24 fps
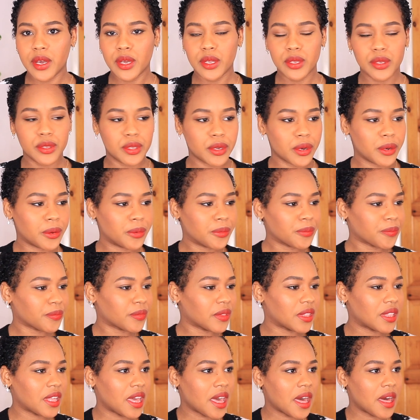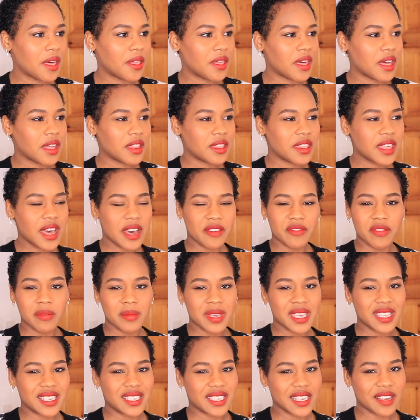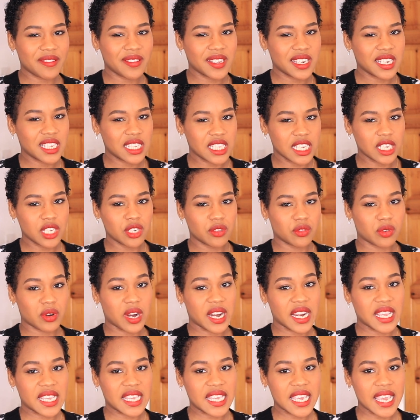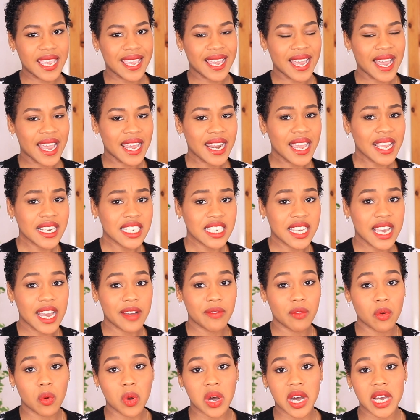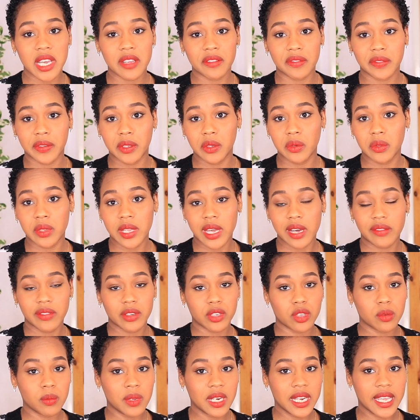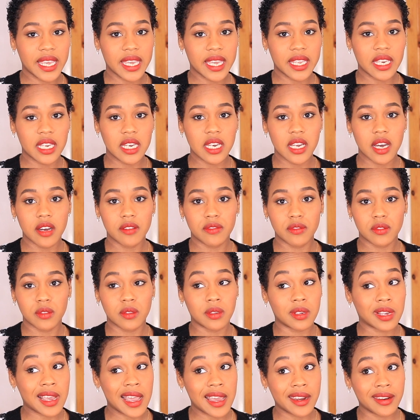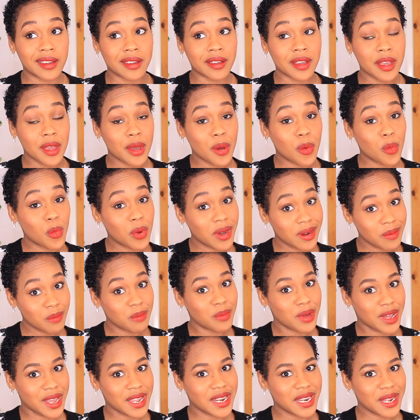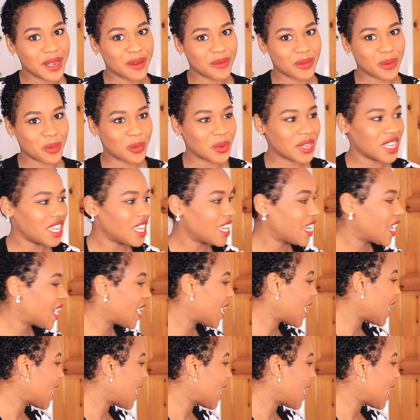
So that for me is definitely an essential throughout the year. I actually have quite a few now. I've accumulated enough to kind of one per day of the week.